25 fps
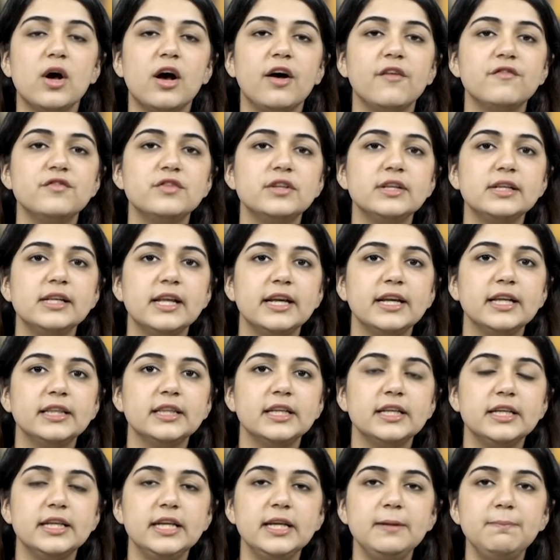after clearing
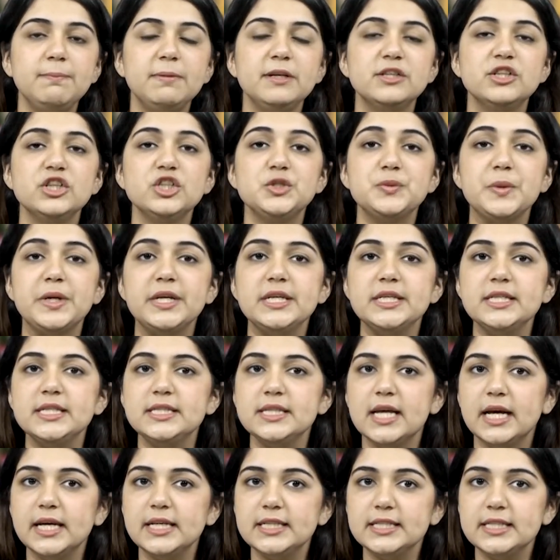the NEET PG
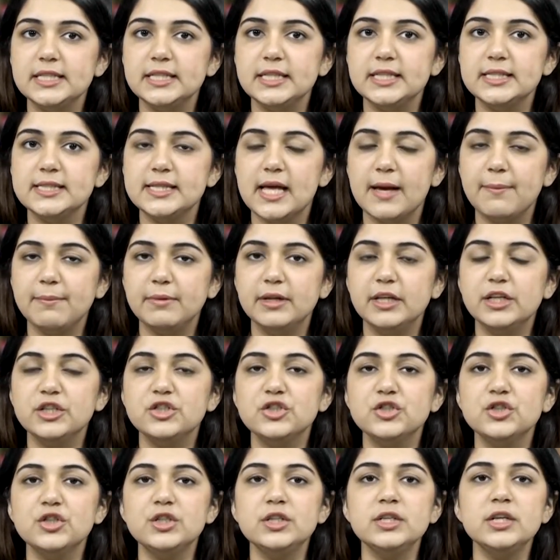2019
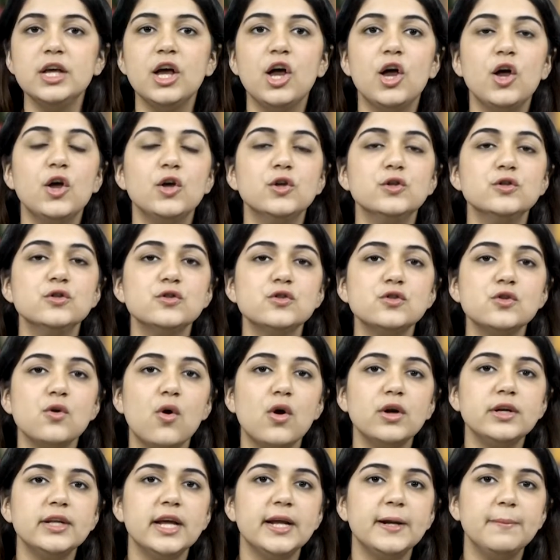examination,
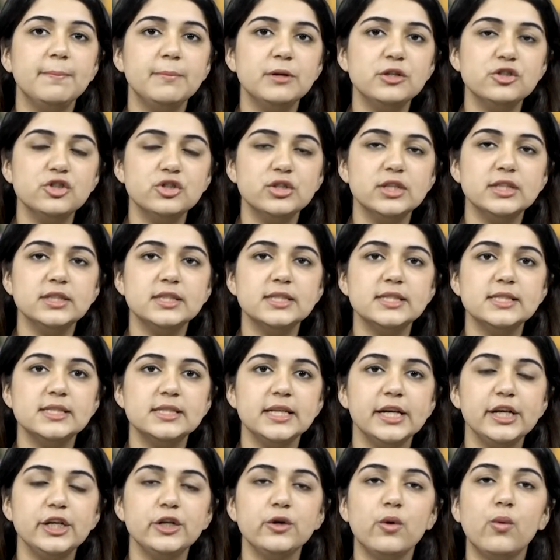sought admission in the
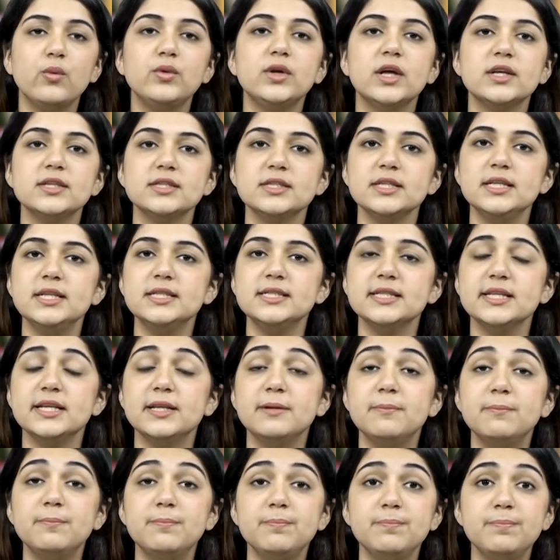state quota seats
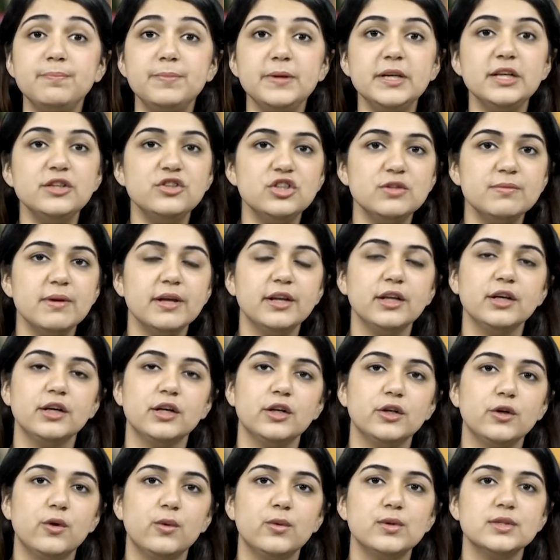in PG
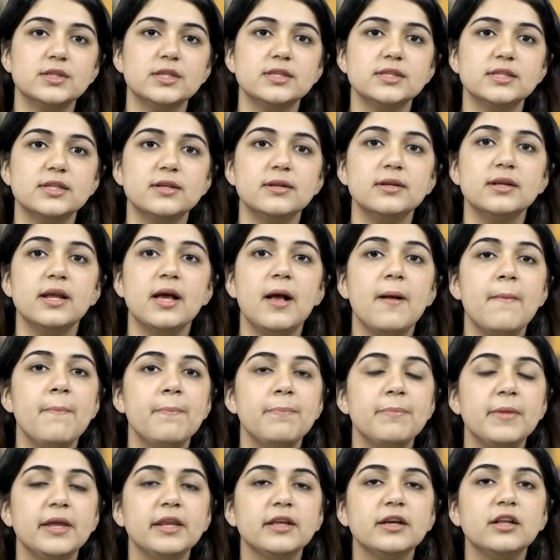medical courses in
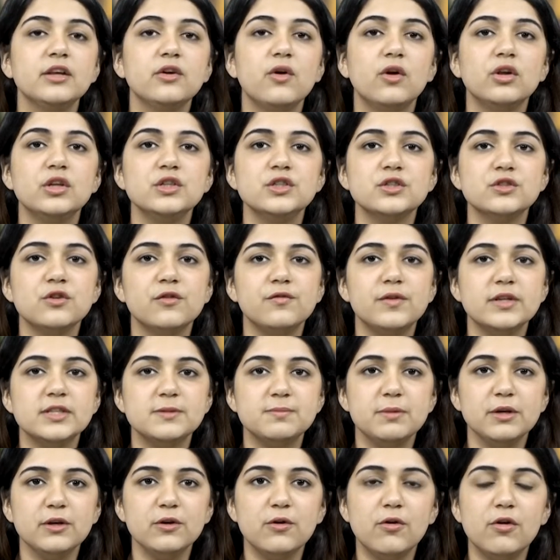medical colleges of
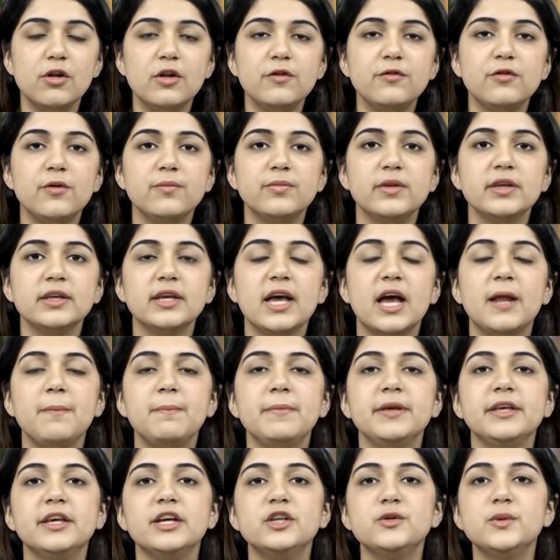West Bengal from the
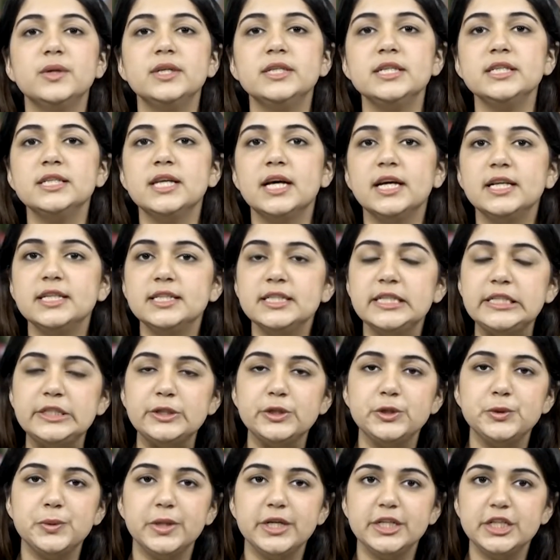academic year 2019
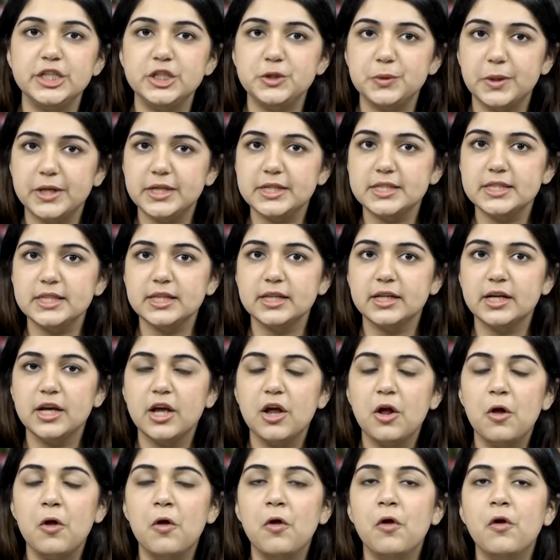to 2020.
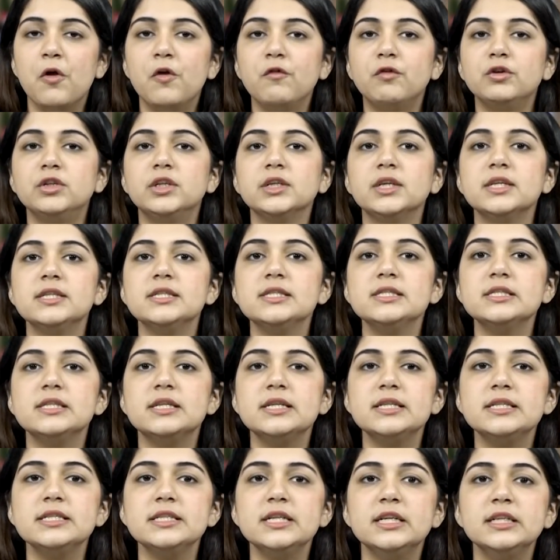For the
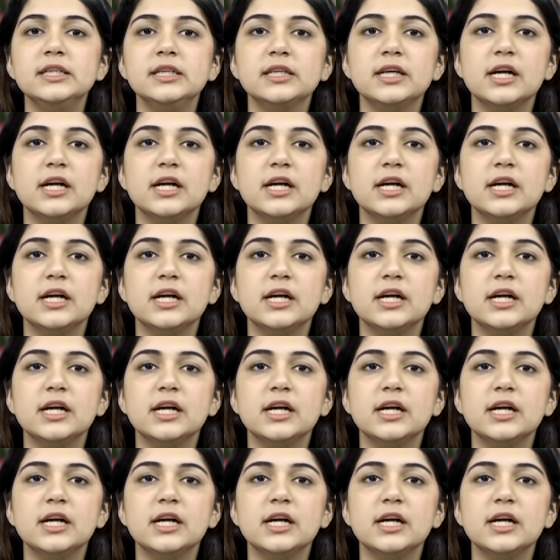concerned year, the